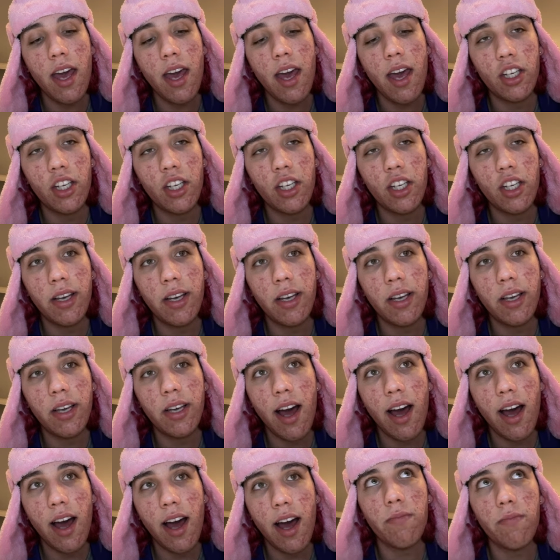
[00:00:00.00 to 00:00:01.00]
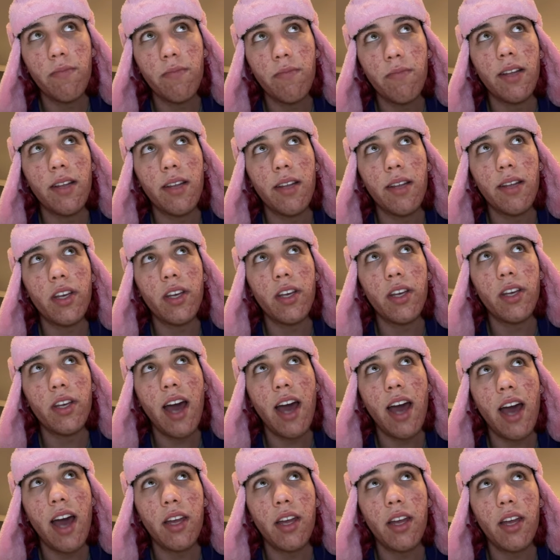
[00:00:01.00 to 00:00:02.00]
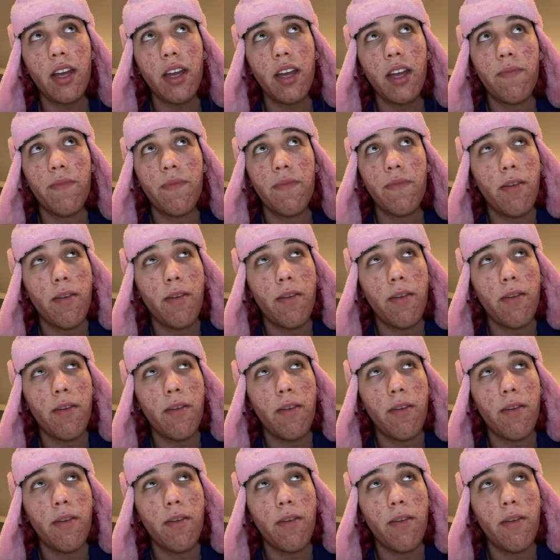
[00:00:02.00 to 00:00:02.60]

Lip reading: it just means a lot to me that I think that